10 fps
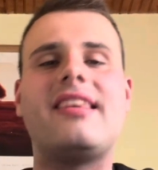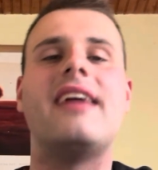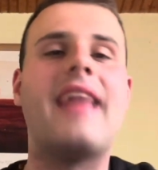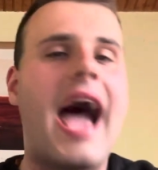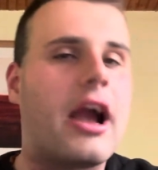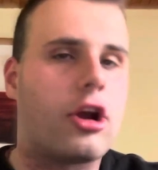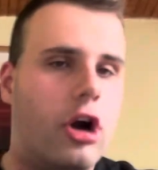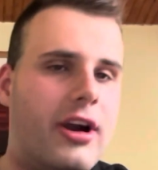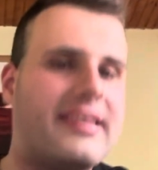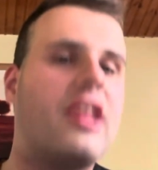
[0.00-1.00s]

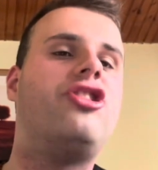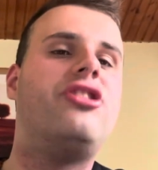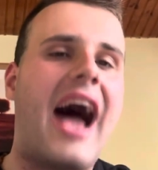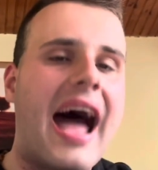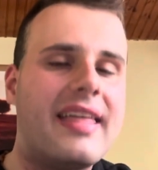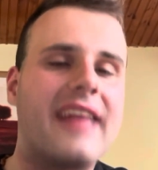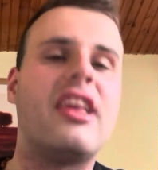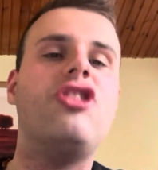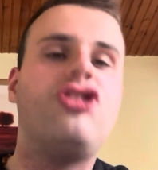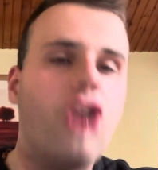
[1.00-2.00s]
knacker, that's a
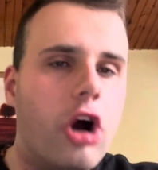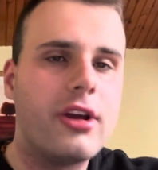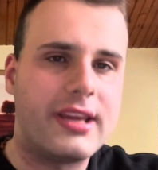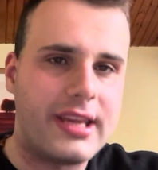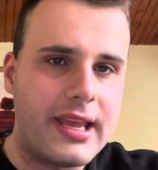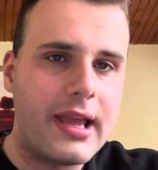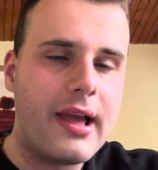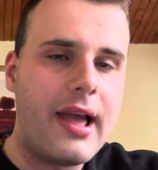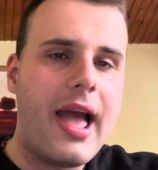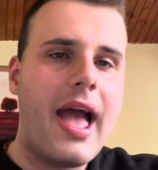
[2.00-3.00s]
junkie,
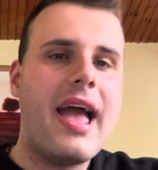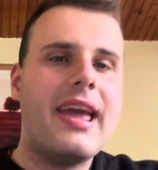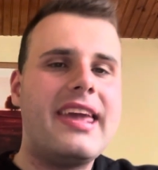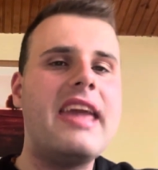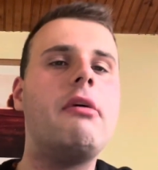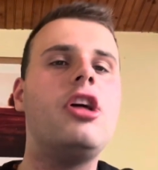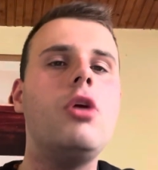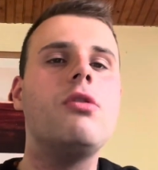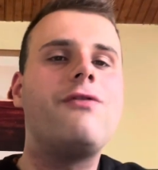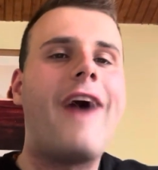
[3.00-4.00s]
he will
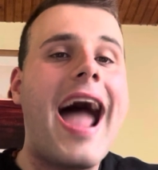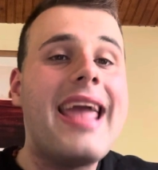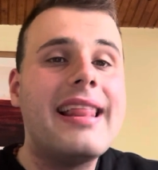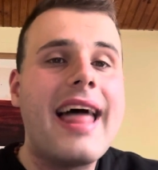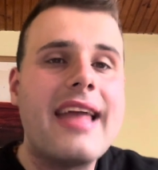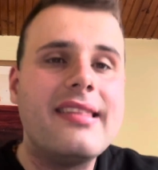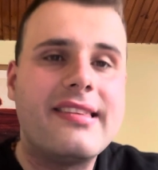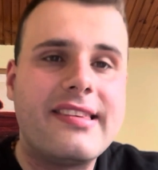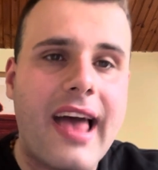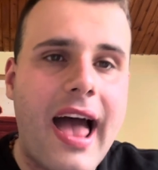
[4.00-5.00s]
use
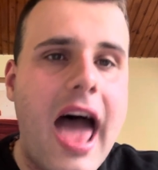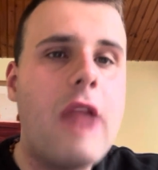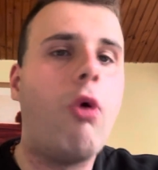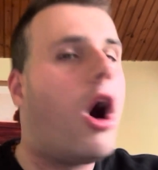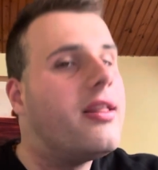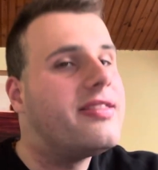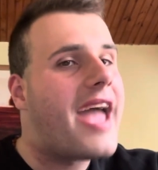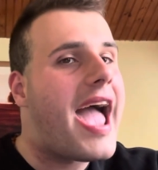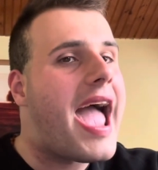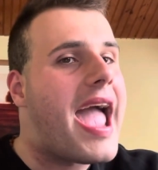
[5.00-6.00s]
violence, and one
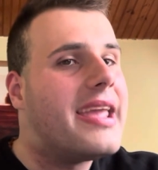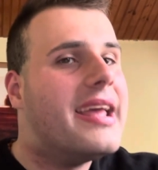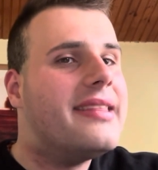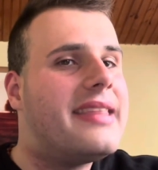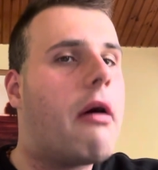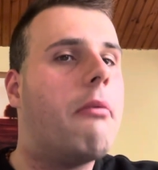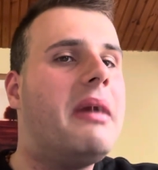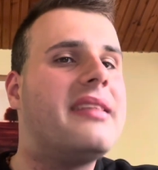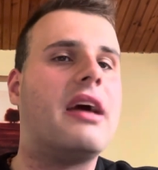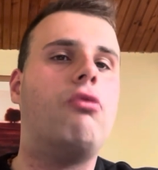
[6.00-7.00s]
day they will
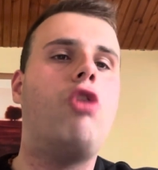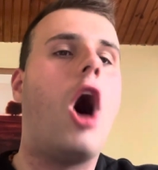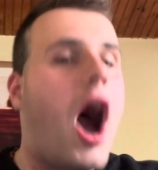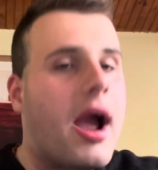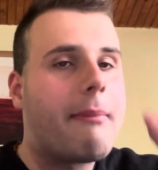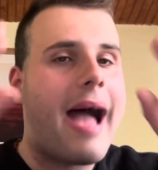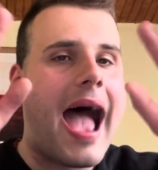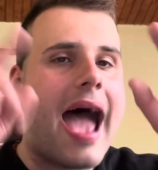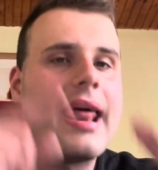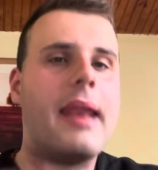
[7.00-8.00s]
meet a wrong
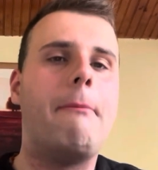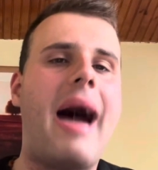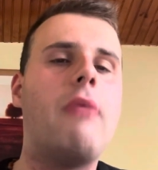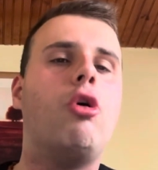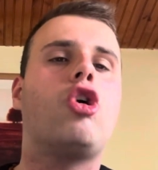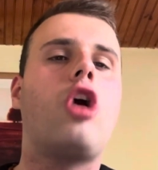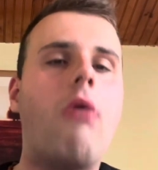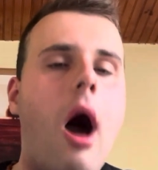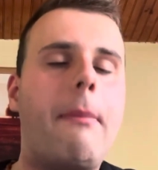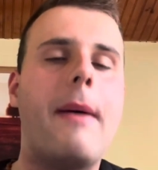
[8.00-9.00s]
man and the man will
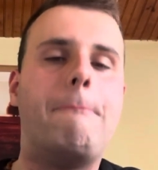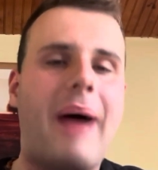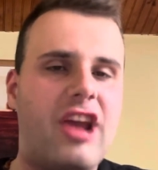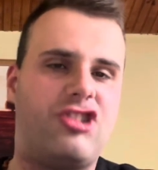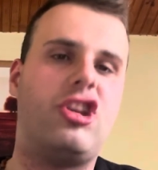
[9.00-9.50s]
go up and bash the